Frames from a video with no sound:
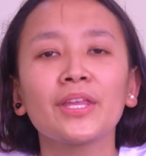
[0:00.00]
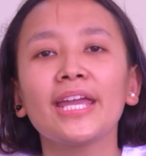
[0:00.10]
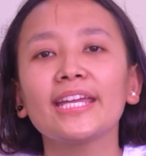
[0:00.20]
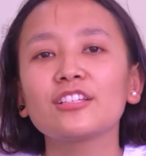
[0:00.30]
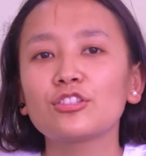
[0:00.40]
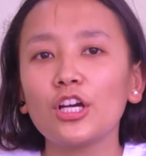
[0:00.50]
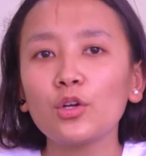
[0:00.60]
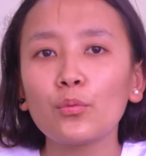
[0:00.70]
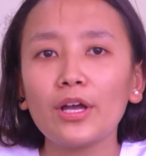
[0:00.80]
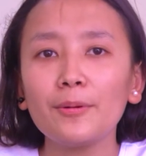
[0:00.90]
in the
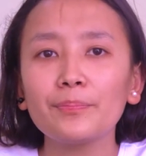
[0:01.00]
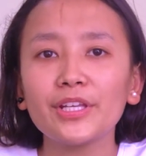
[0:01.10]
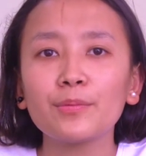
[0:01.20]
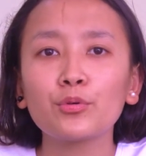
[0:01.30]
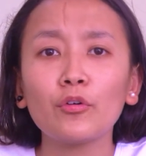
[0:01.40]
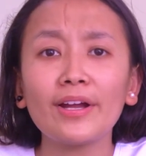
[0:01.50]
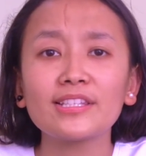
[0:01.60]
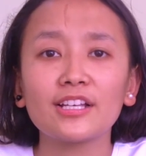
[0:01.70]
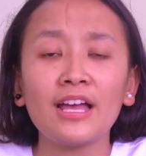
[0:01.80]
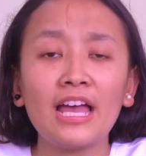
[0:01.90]
dark web, it
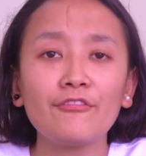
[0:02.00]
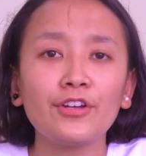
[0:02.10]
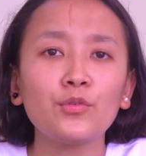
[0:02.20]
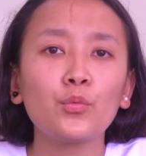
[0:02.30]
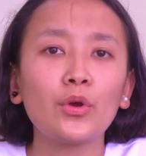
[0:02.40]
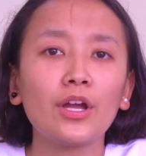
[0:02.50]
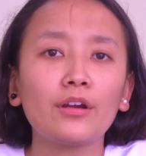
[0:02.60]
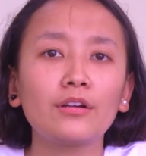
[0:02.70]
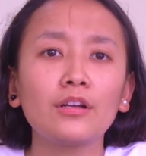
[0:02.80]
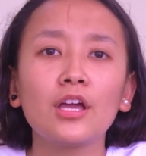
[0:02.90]
provides a heaven
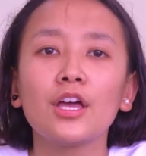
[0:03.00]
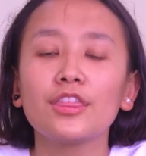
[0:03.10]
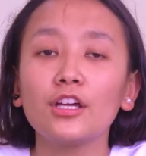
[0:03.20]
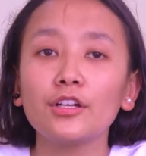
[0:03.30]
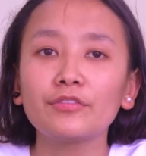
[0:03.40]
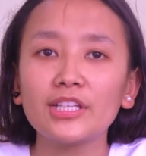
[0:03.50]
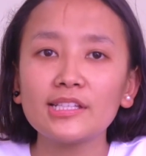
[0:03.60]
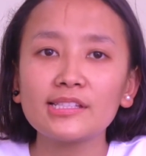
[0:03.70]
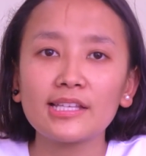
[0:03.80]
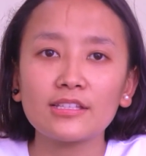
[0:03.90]
where none of
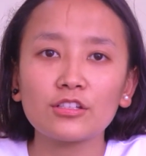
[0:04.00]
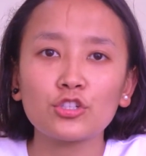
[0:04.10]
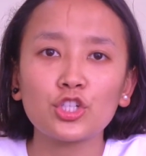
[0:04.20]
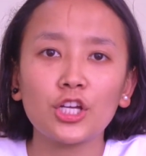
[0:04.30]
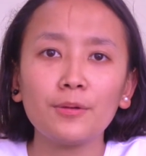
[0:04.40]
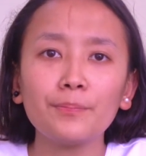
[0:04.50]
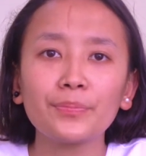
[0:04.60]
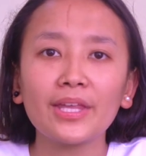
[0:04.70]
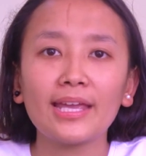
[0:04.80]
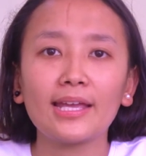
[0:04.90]
this censorship
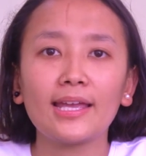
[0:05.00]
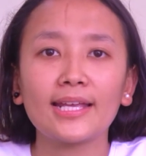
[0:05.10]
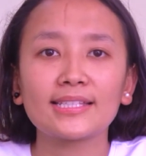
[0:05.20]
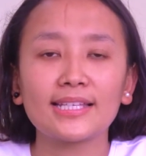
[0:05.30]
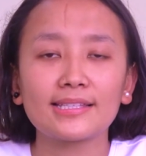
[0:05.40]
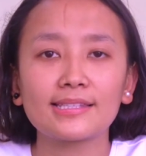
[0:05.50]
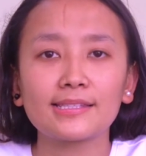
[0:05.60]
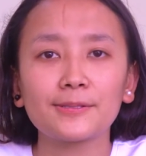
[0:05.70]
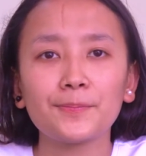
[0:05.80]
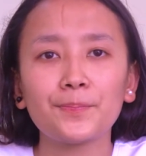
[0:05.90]
exists.
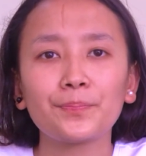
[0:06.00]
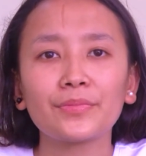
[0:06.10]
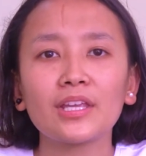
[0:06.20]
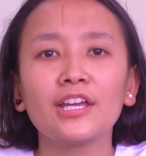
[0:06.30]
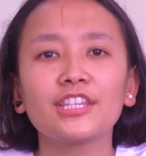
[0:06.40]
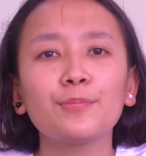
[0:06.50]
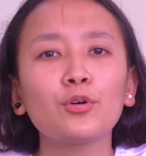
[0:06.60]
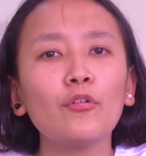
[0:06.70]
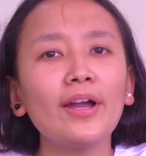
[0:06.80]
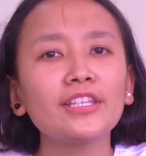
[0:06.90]
They
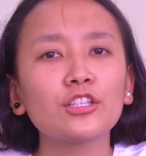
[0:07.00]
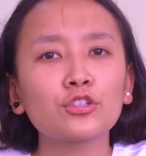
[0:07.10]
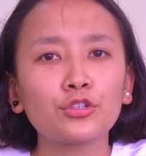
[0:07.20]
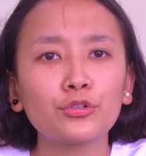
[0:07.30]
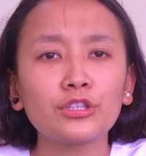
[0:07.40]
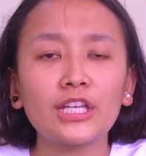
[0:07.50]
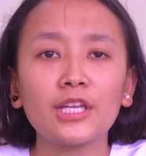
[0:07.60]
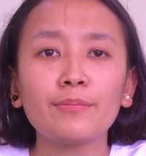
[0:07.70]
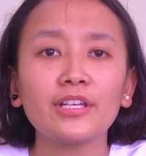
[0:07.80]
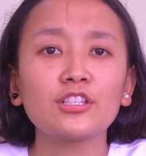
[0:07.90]
provide the truth
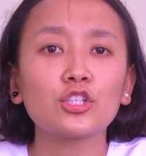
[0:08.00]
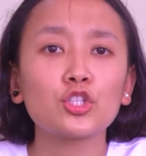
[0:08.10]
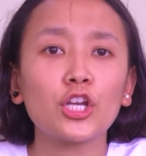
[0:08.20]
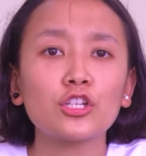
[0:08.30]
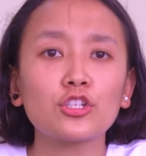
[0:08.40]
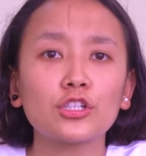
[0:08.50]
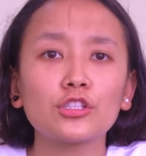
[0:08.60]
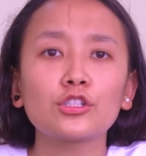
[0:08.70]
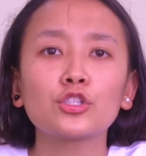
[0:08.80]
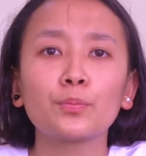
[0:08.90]
in many
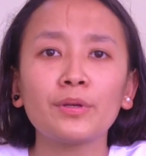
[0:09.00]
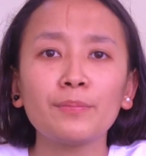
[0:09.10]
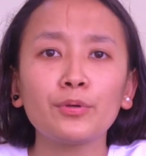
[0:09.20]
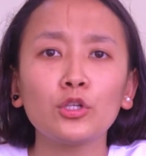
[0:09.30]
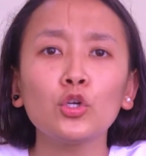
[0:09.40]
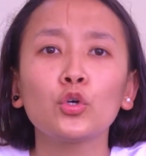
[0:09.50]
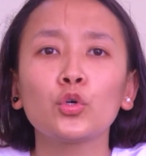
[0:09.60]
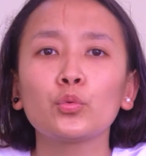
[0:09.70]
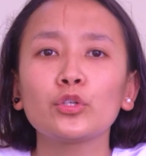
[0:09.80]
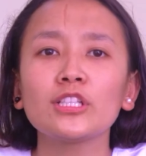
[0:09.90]
situations to people
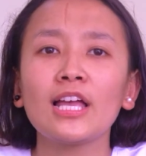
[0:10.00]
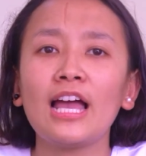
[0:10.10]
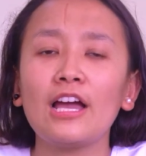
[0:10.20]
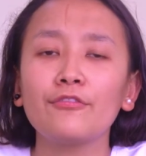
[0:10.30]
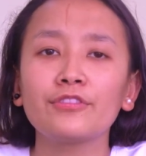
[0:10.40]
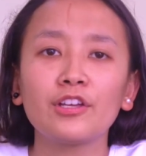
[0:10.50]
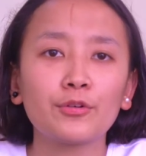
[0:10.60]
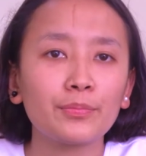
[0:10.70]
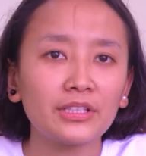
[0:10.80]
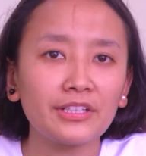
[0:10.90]
who would have never
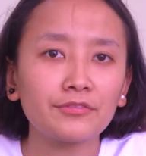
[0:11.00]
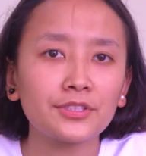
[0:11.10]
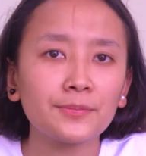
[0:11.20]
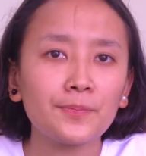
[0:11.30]
believed.